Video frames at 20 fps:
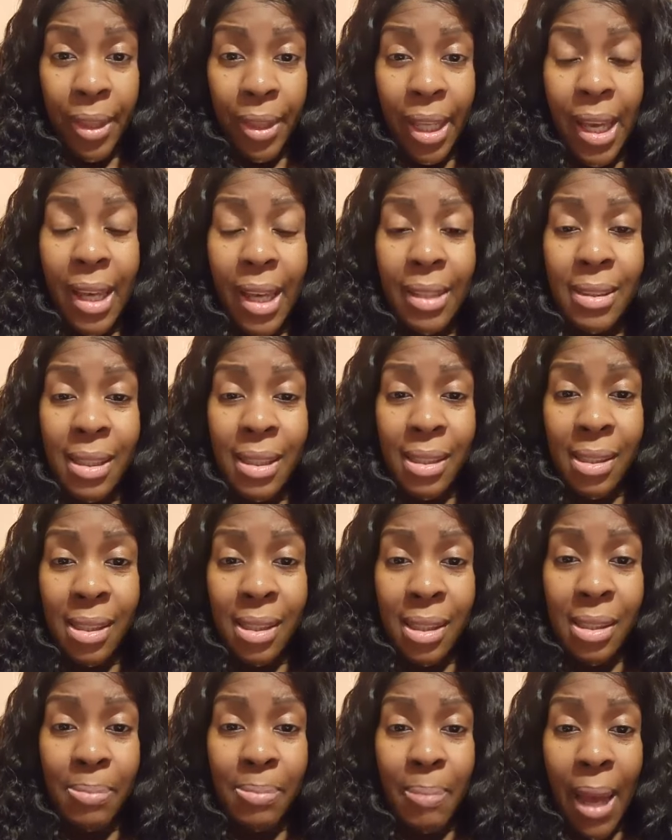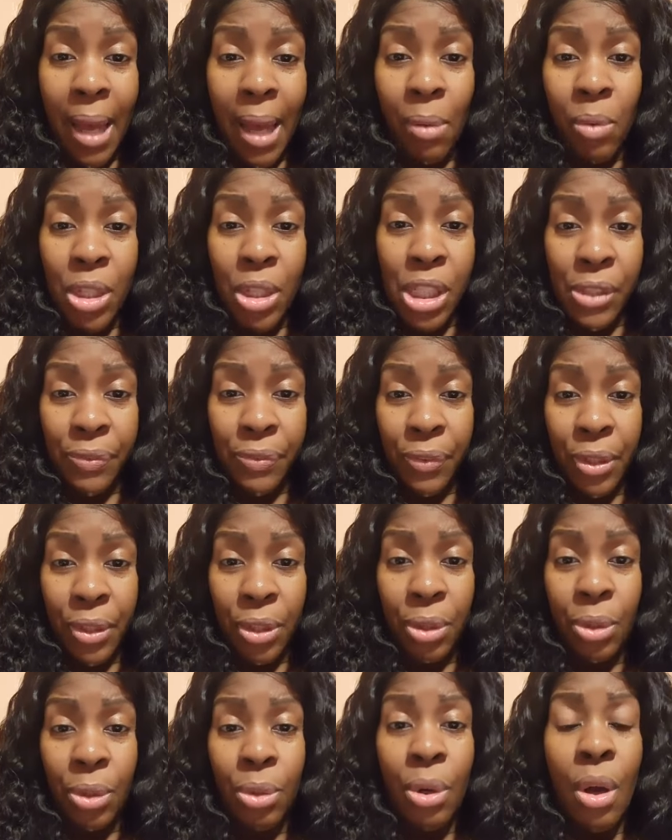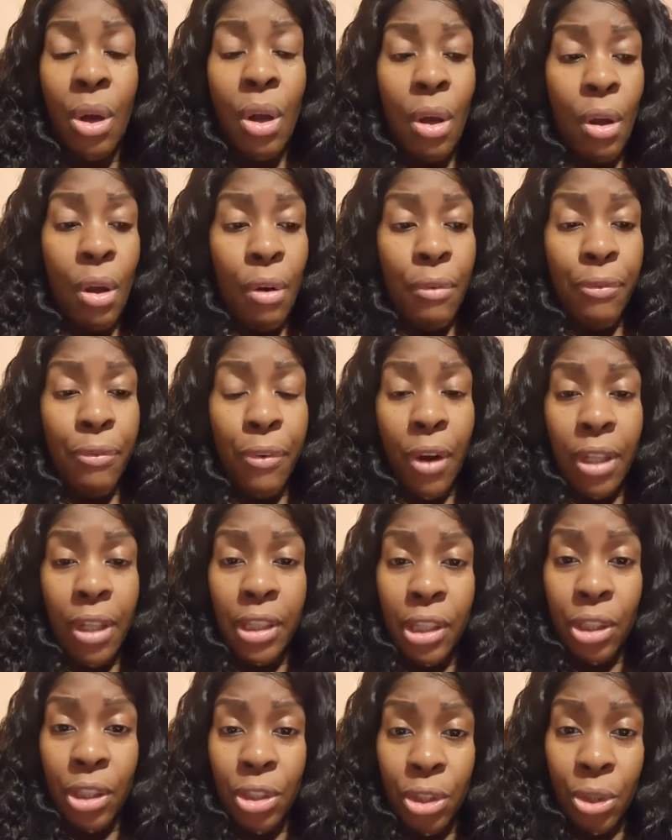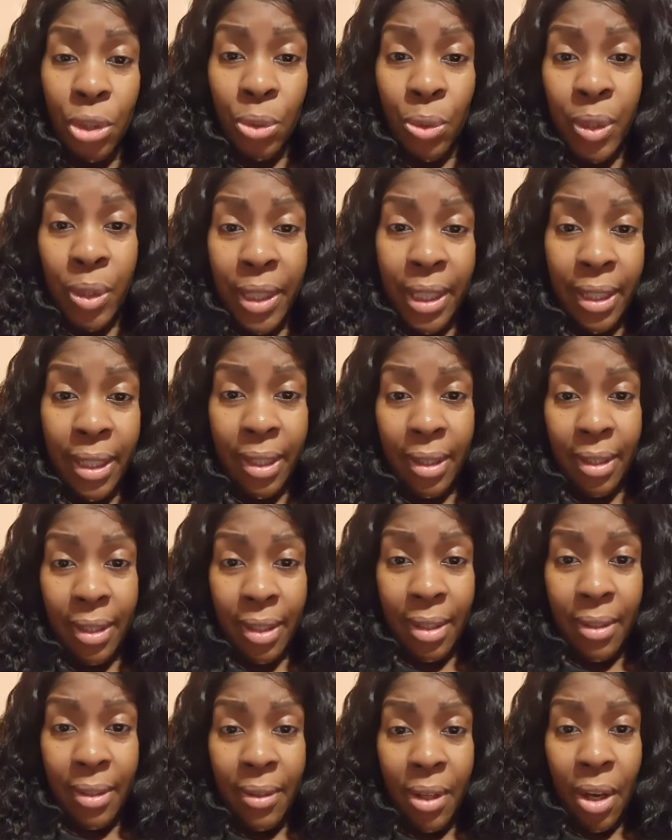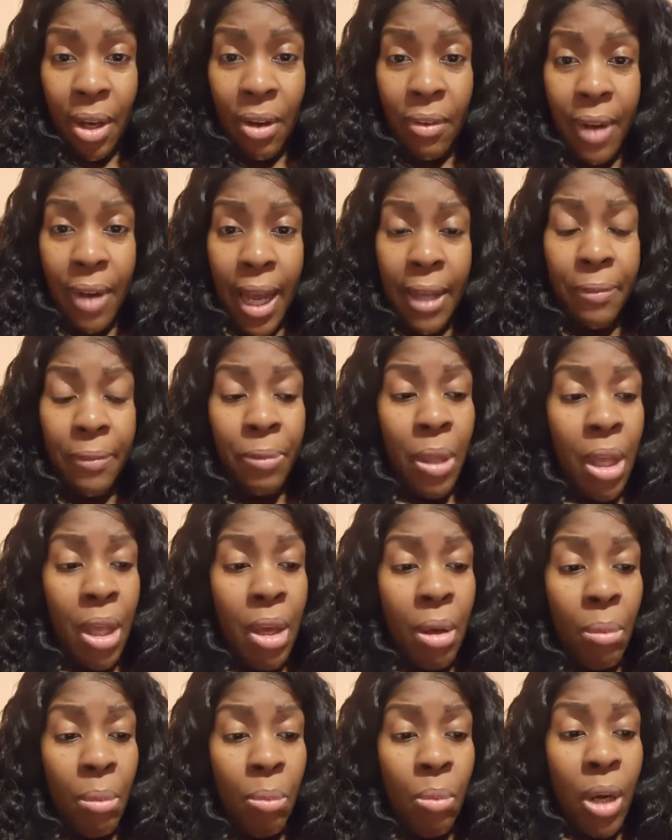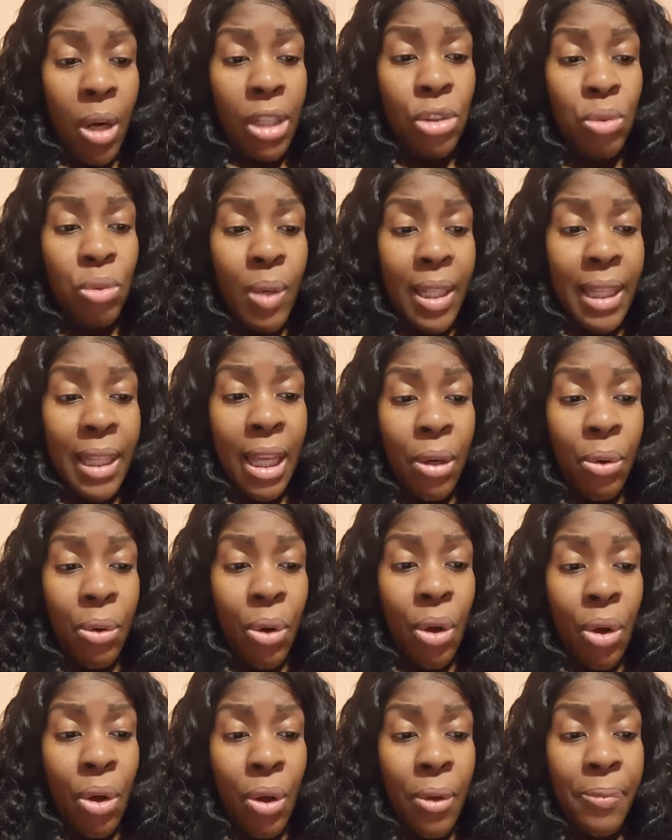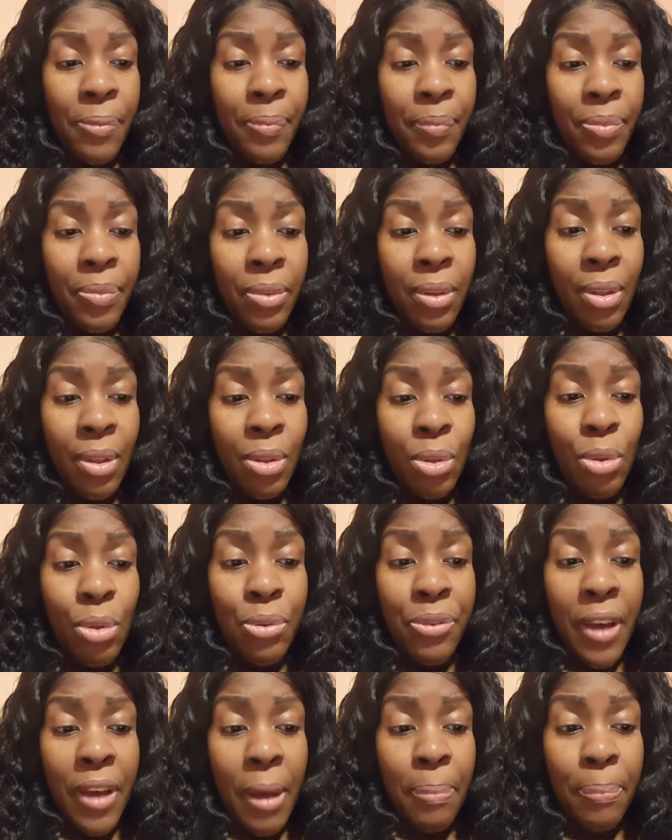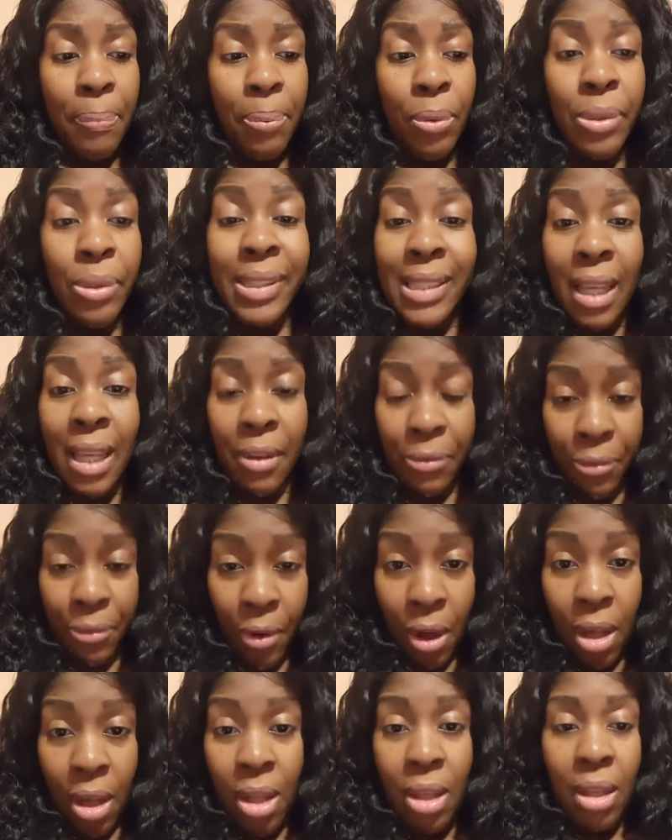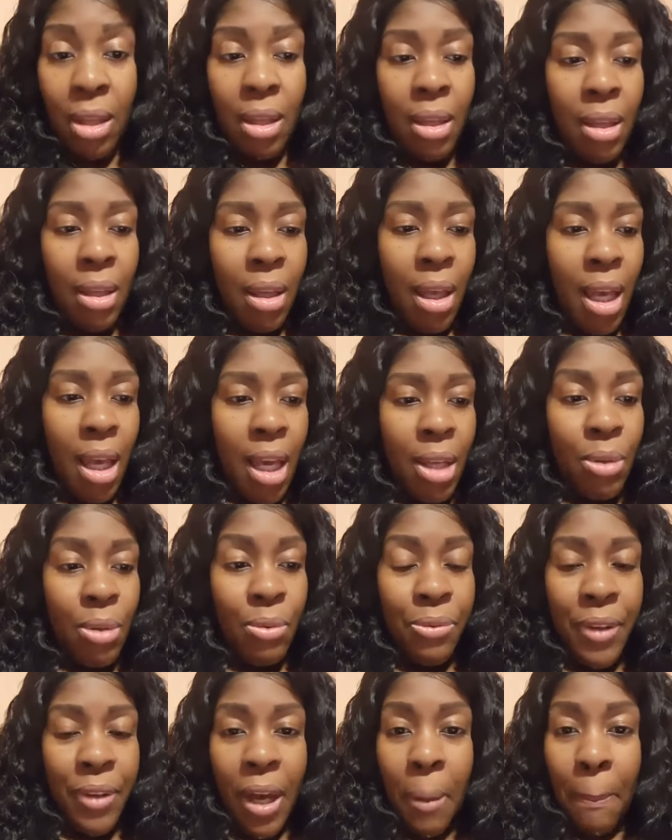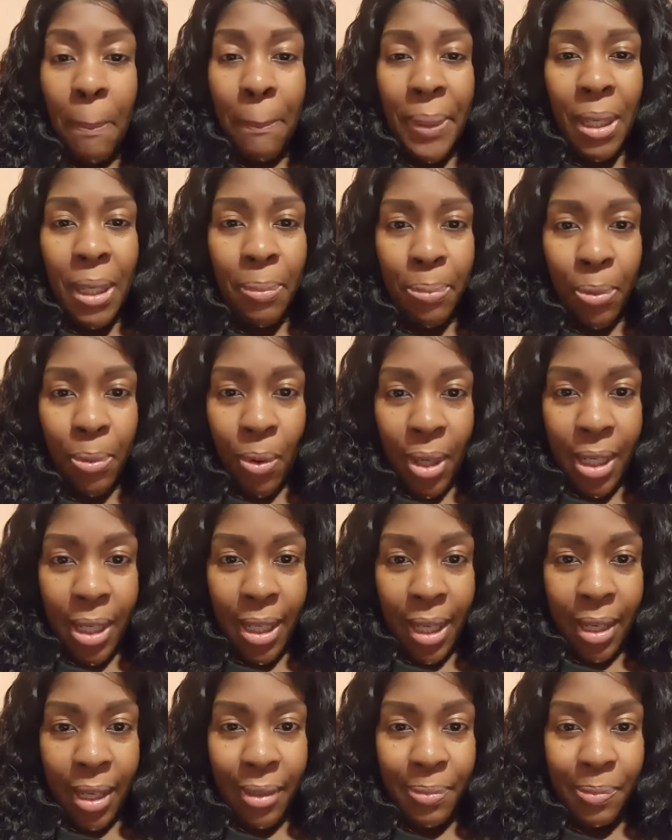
And this is my wish for you for the new year, alright? Mwen souwete ke nou fè plus efor, e nou fè an pil progrè,